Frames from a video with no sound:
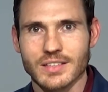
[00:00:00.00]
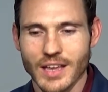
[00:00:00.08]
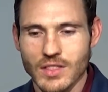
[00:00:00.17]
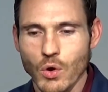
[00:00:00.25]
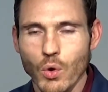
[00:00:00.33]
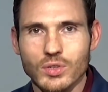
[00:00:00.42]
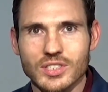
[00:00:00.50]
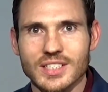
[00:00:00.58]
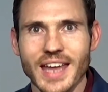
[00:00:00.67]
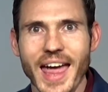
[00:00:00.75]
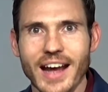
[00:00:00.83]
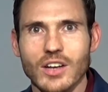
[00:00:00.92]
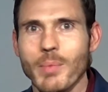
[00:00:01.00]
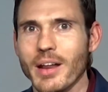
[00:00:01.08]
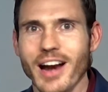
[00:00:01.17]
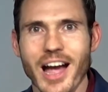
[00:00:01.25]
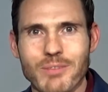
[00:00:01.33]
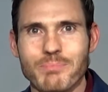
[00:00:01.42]
then the whole stack, no
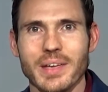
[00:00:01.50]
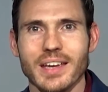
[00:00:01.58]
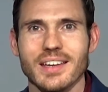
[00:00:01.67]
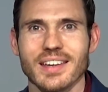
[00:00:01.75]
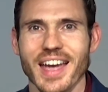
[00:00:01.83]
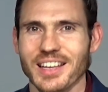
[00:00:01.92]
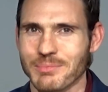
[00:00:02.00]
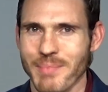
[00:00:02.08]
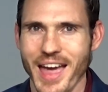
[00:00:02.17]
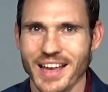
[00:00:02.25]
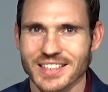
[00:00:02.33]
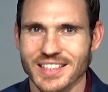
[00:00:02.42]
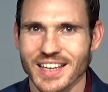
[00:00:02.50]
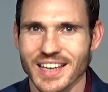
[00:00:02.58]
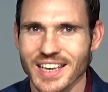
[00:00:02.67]
matter how big, has mass.